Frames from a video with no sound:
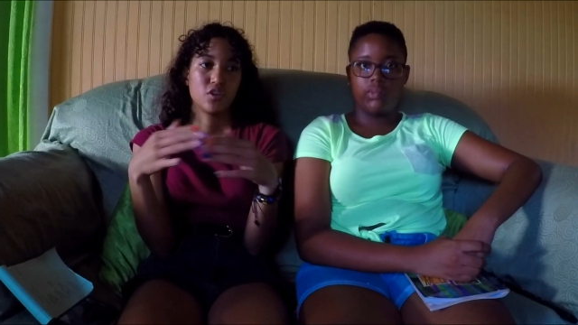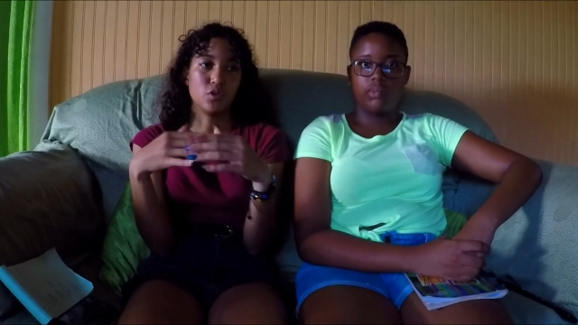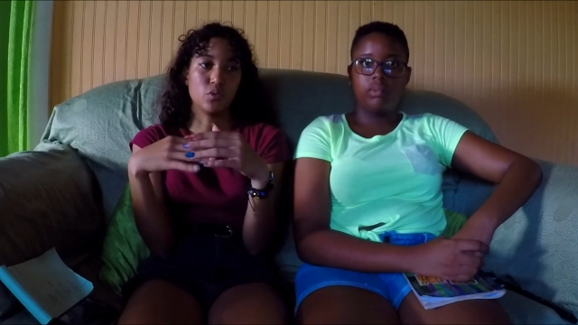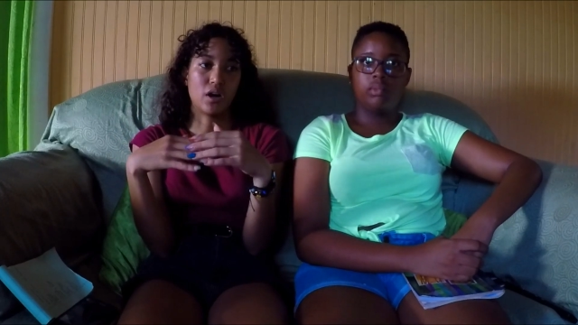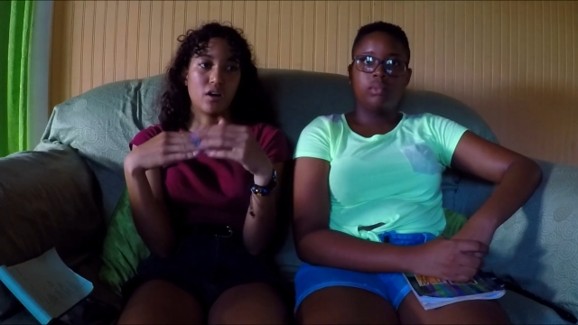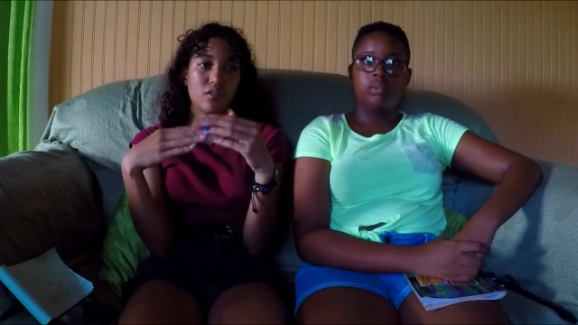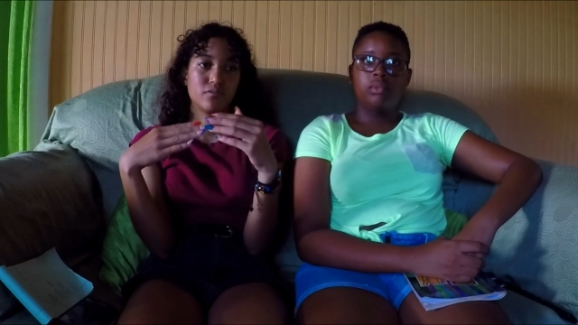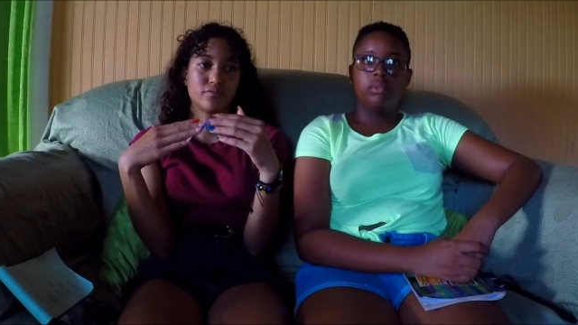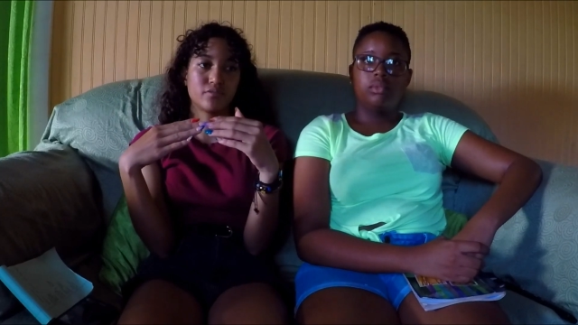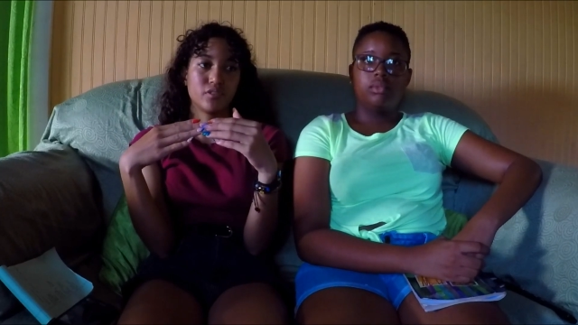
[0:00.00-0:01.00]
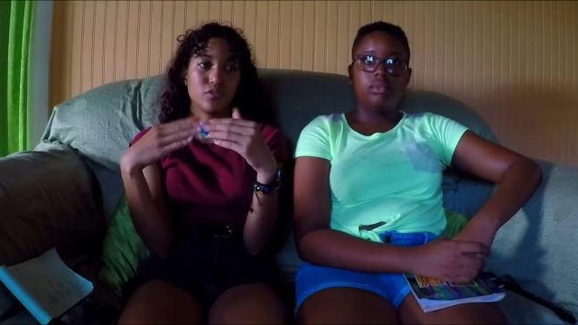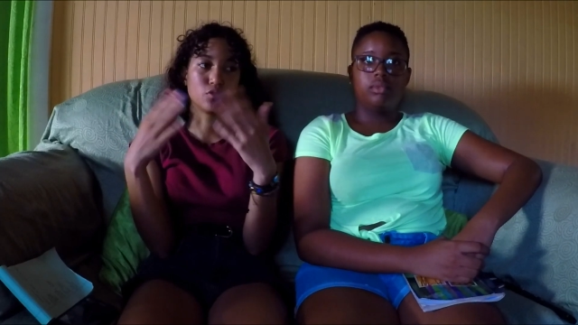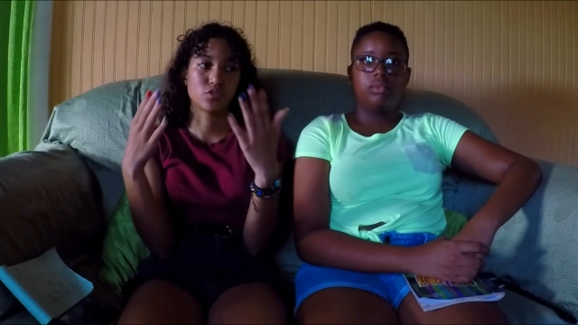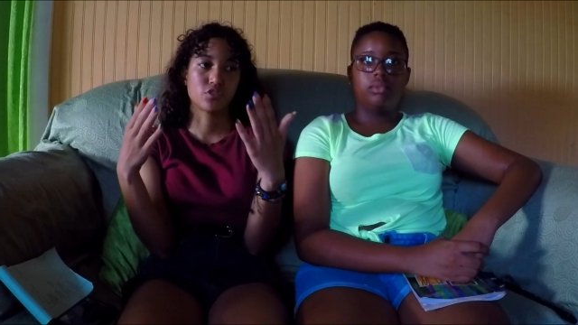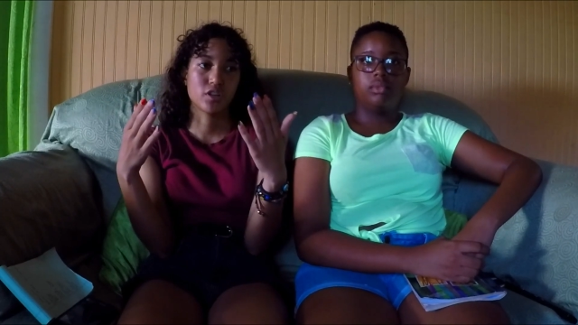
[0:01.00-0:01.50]
Speaker 1: You have
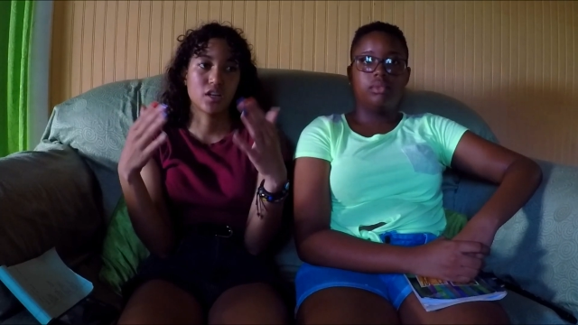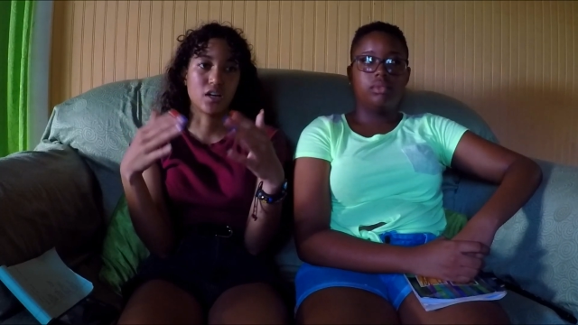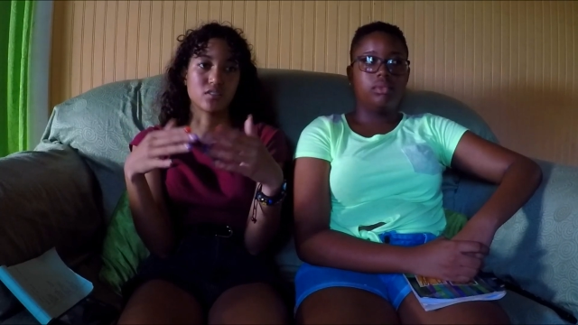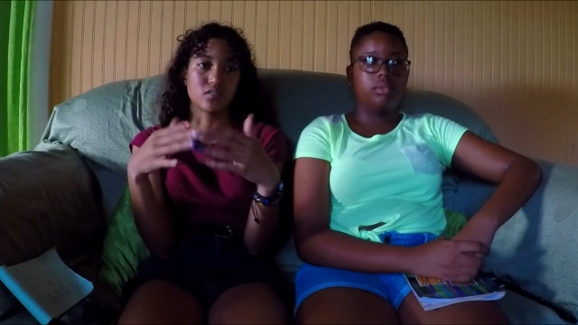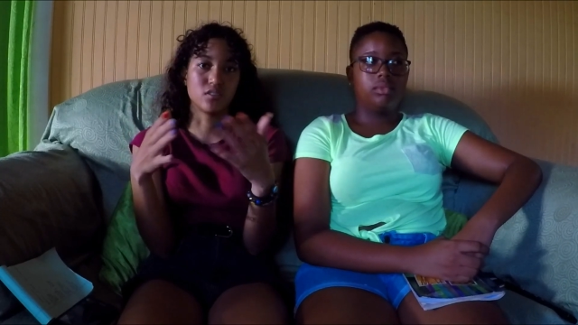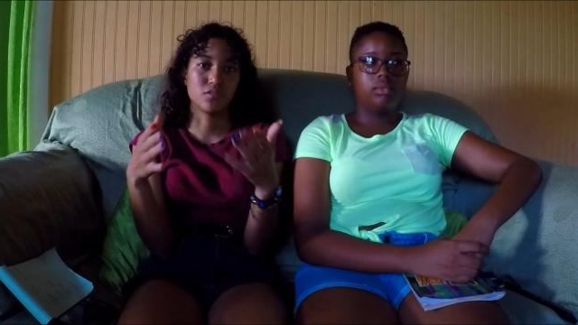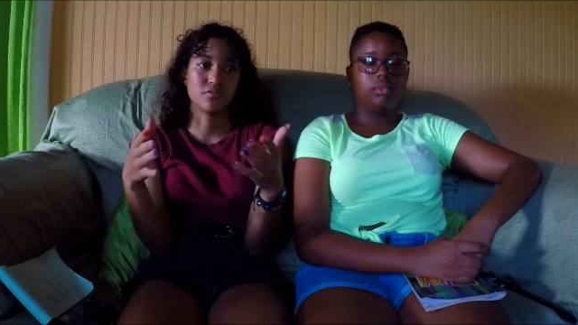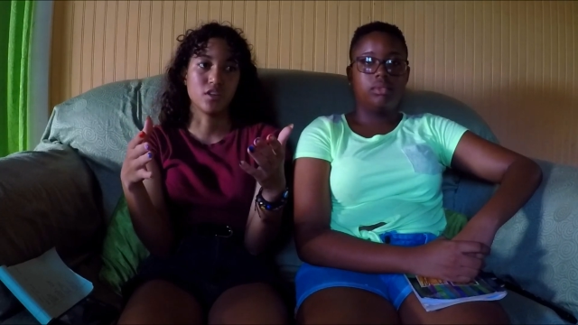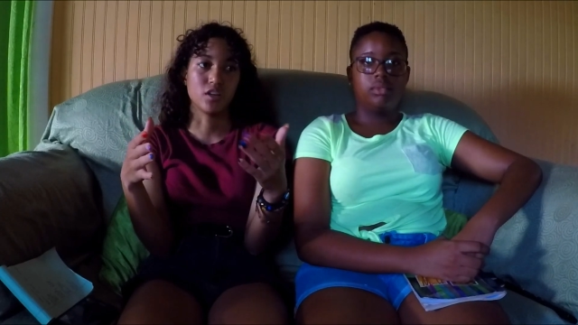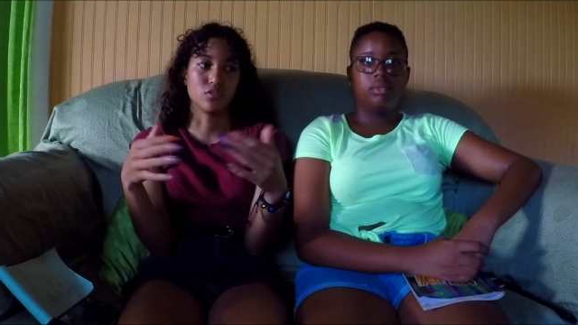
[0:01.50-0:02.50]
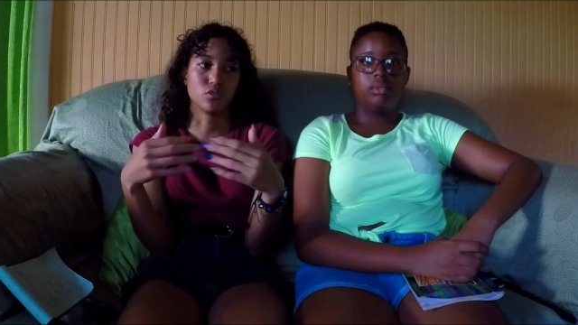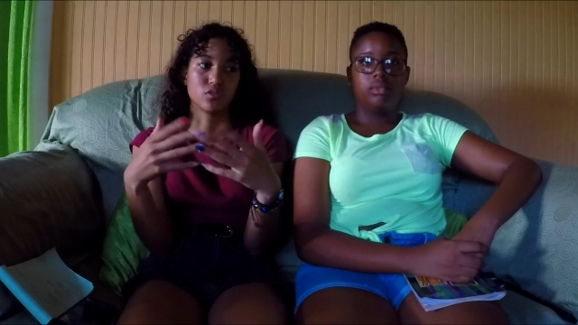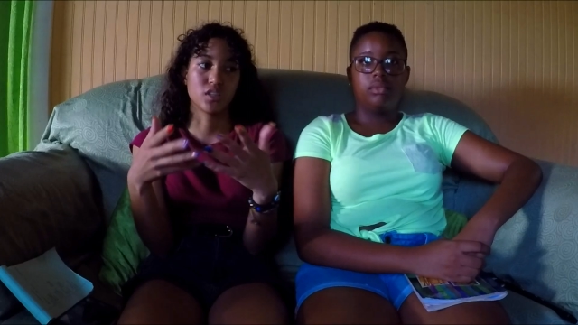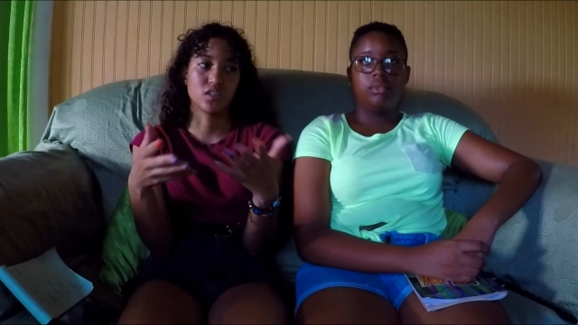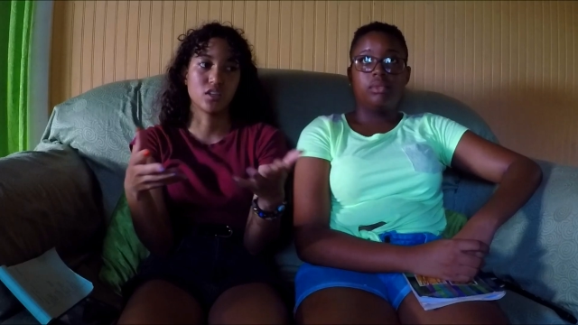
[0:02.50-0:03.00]
no stray cats, nothing, no
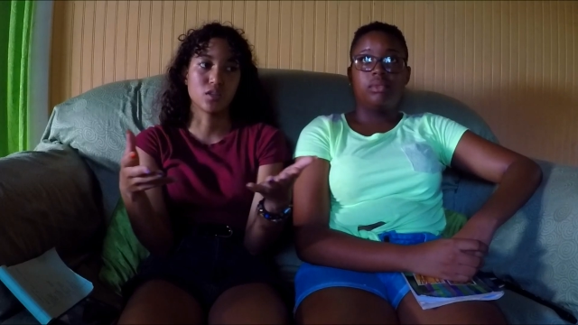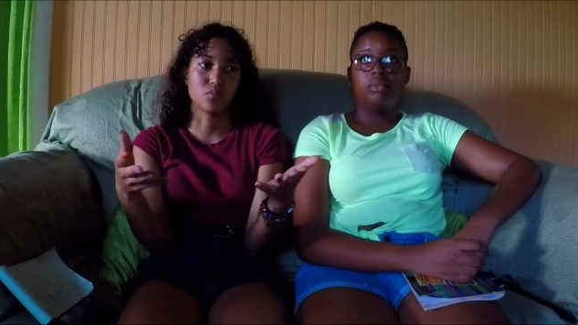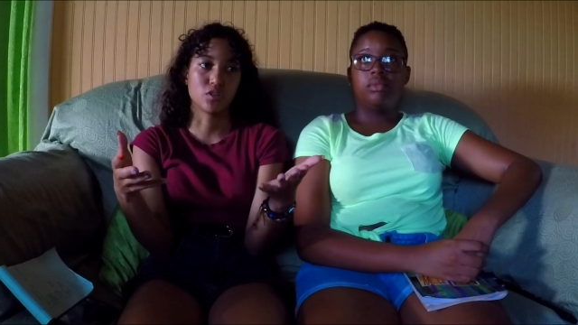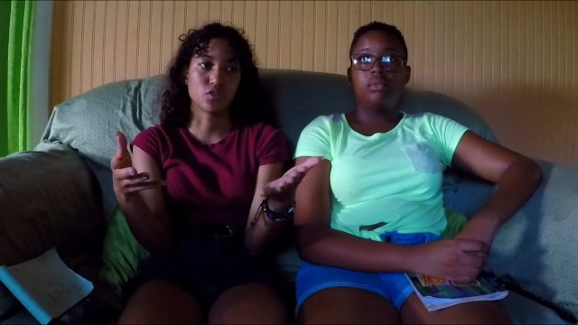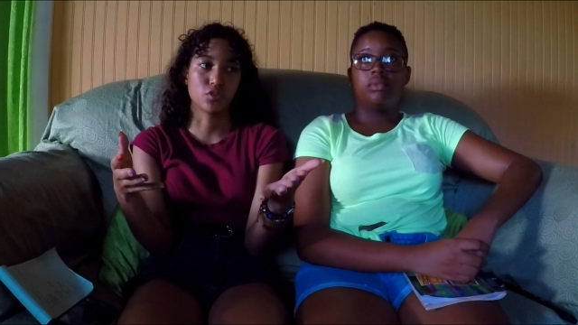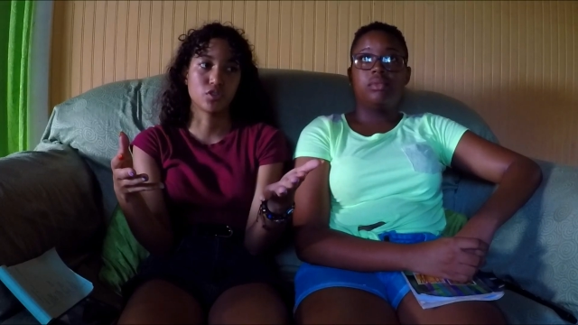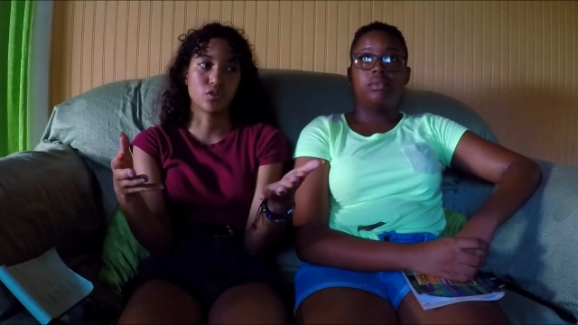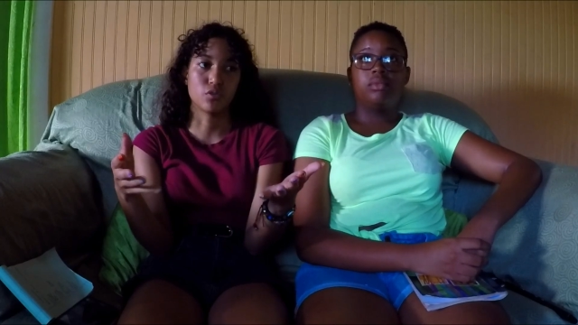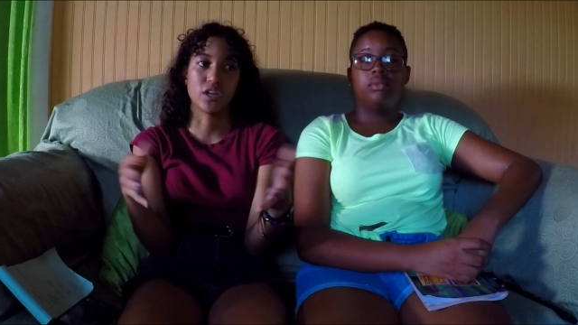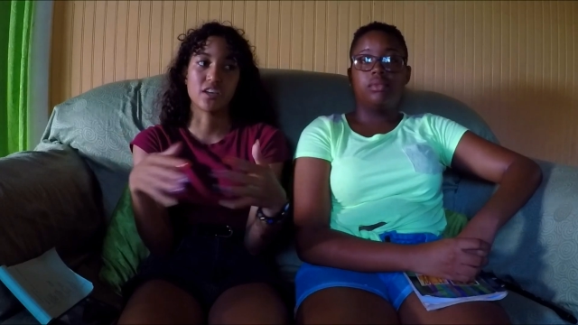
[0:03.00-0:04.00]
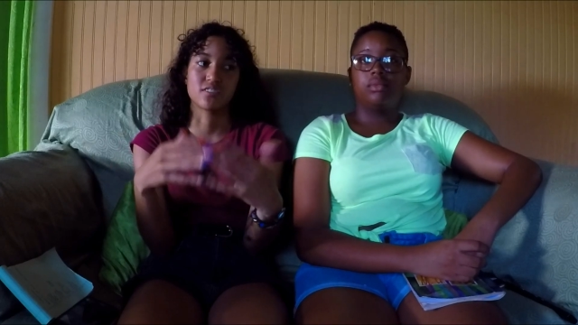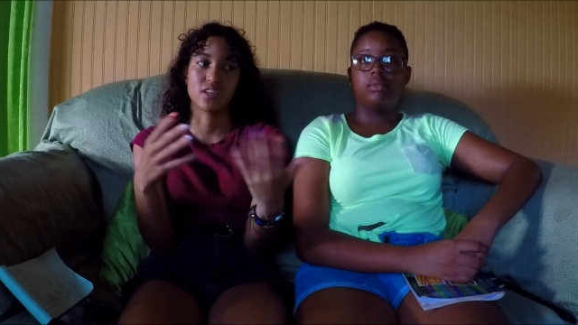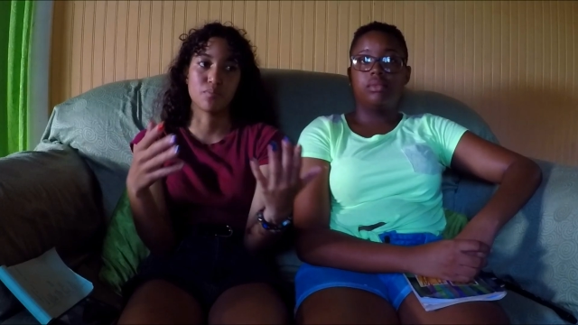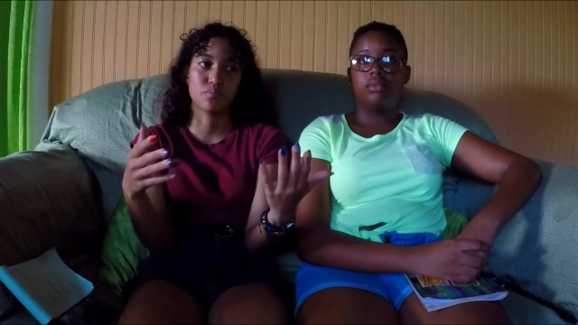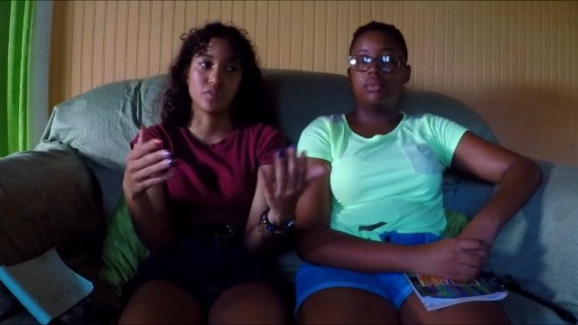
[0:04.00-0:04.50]
dead animals on the road
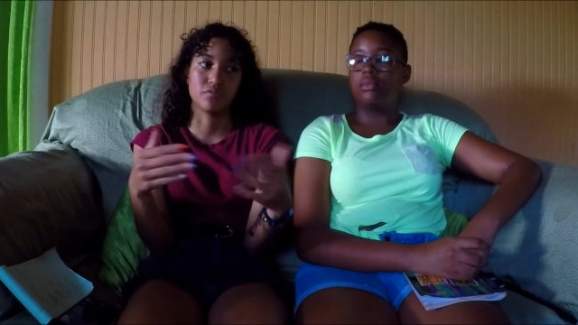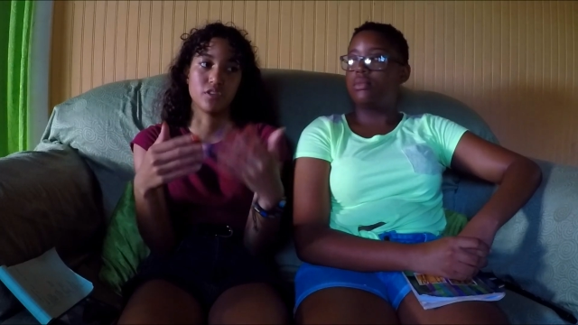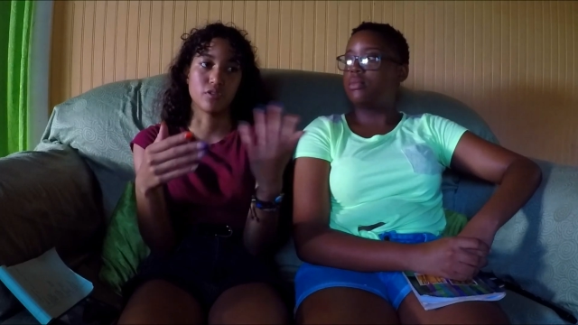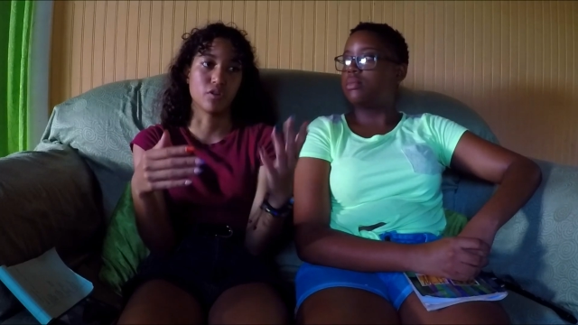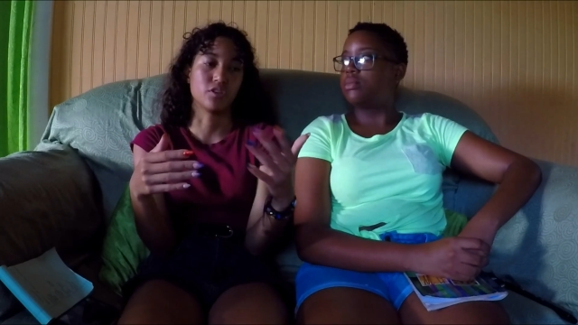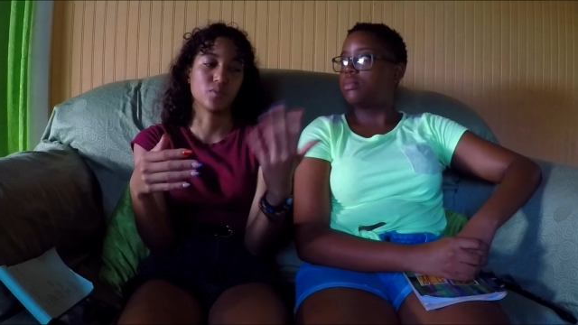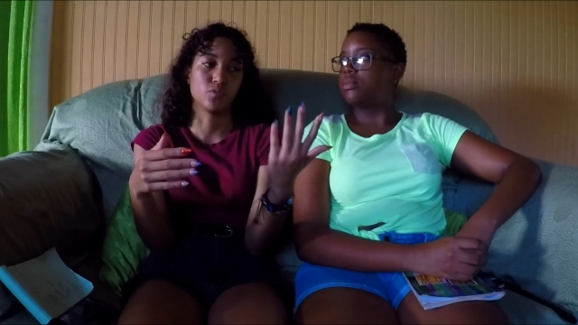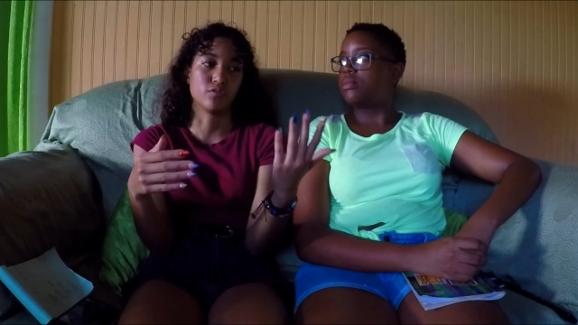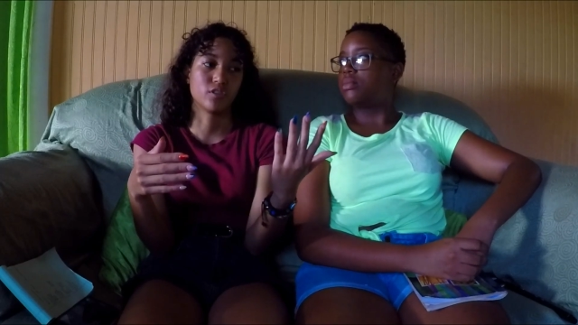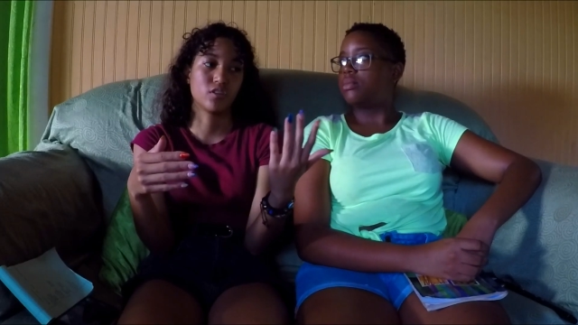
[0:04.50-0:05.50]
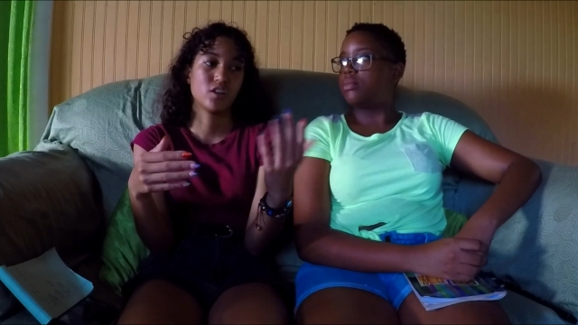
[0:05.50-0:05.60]
except if they run them over.